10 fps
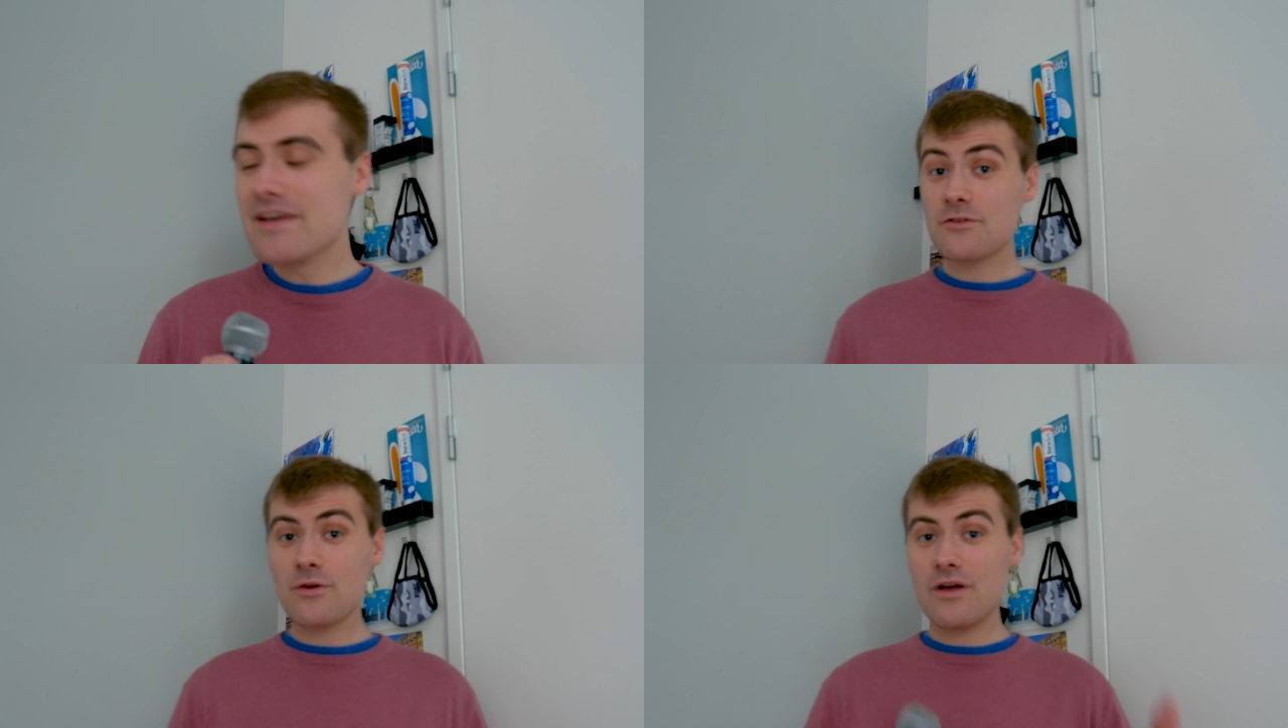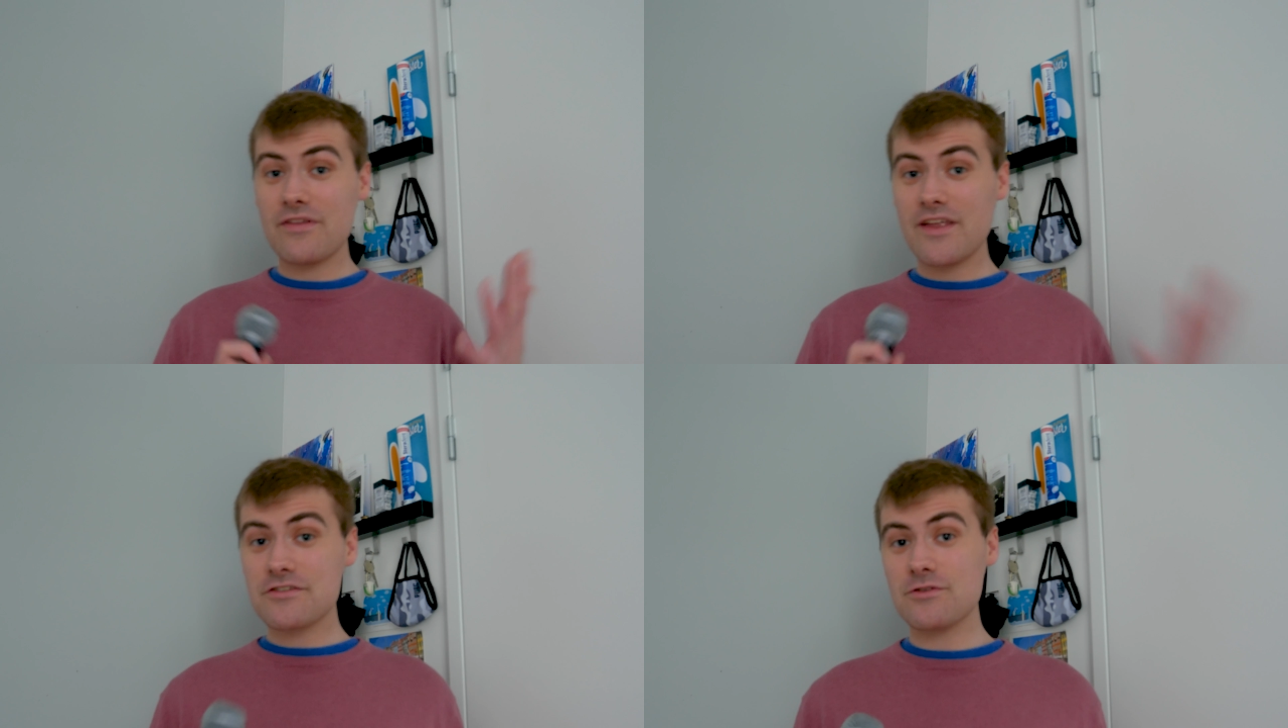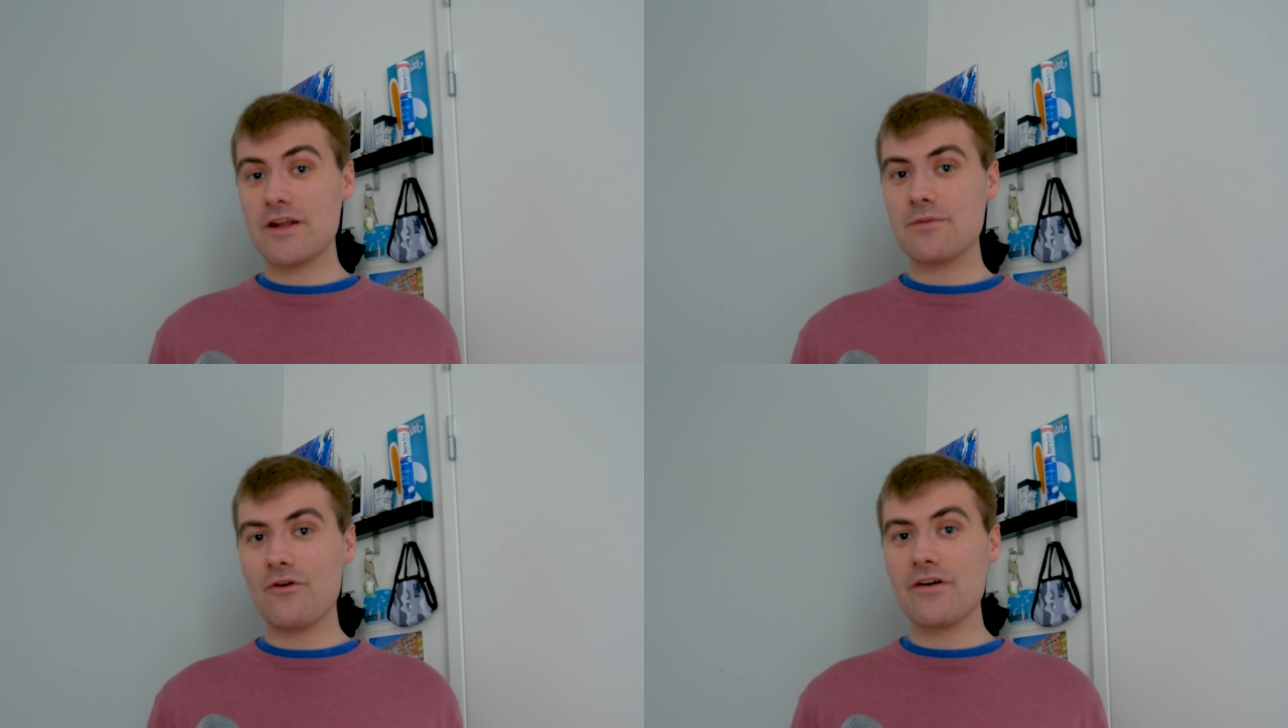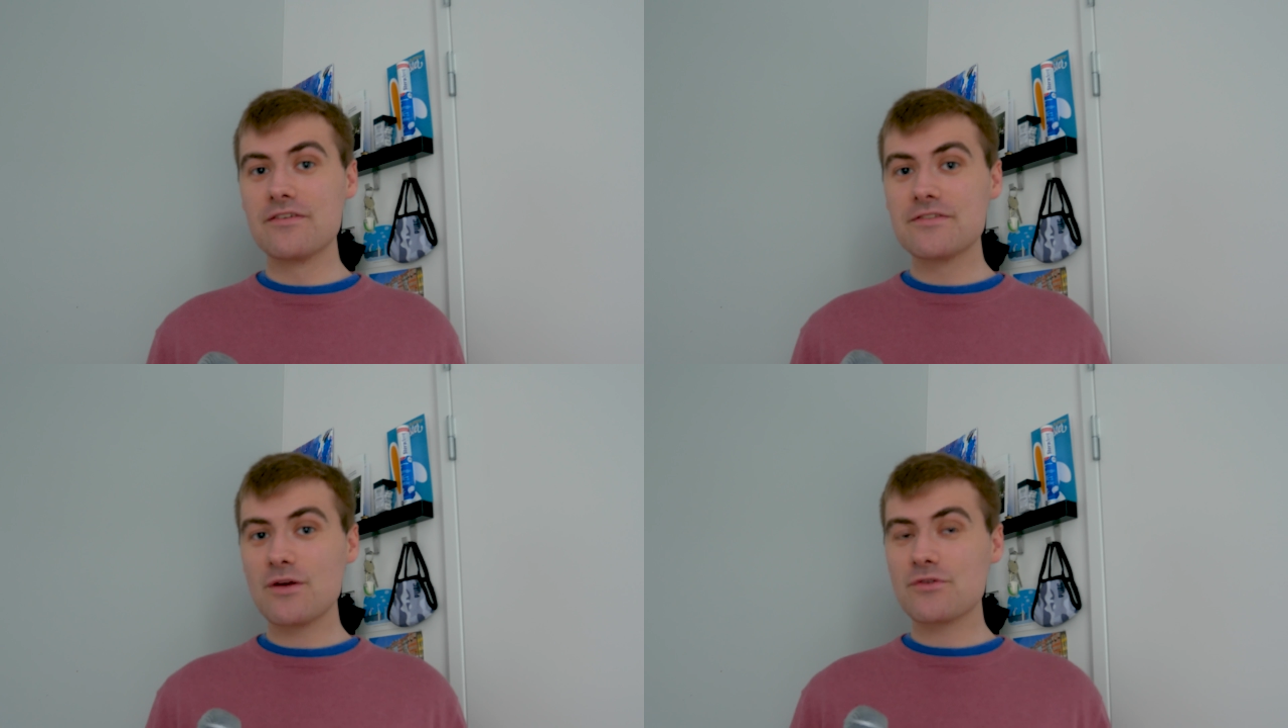And we don't have that issue anymore,
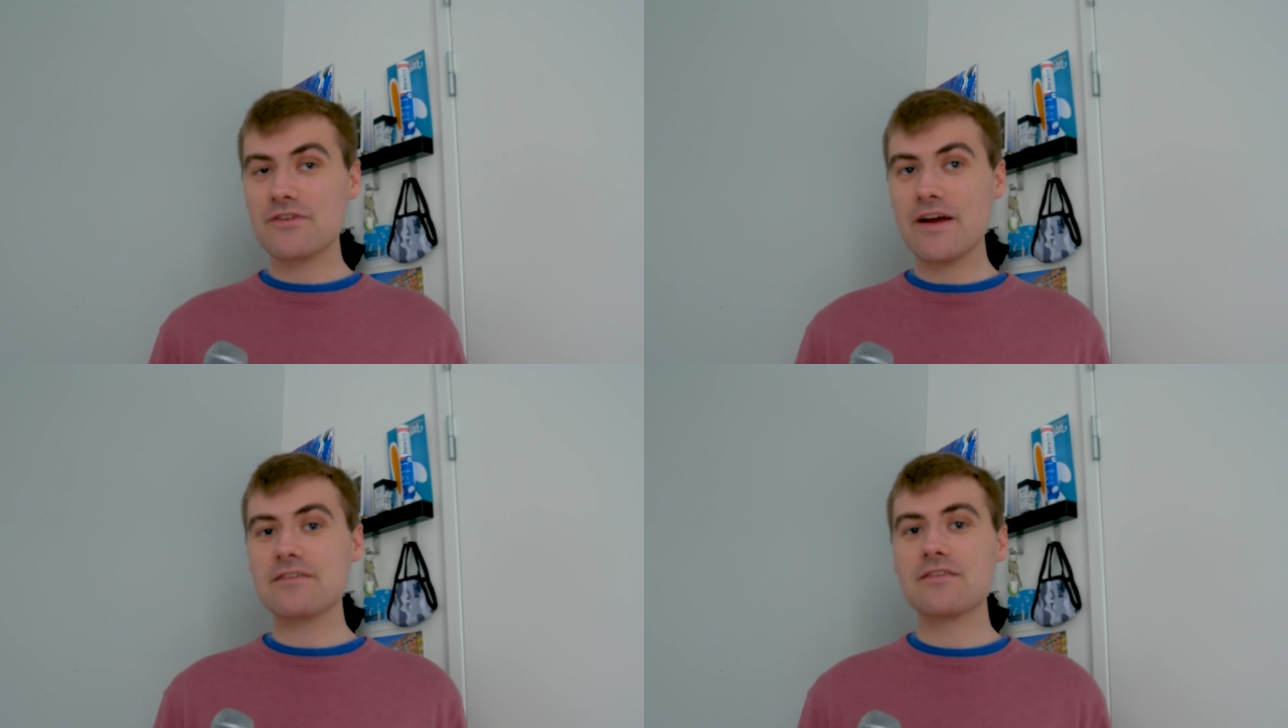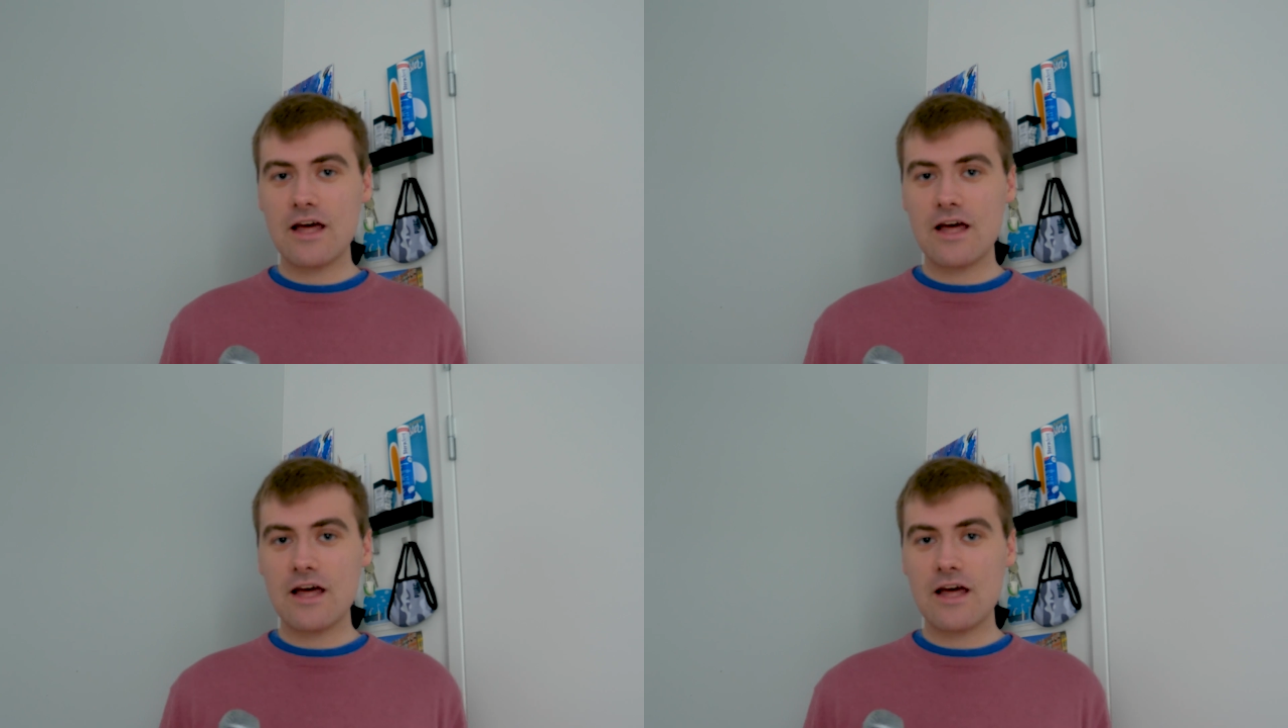so it's great.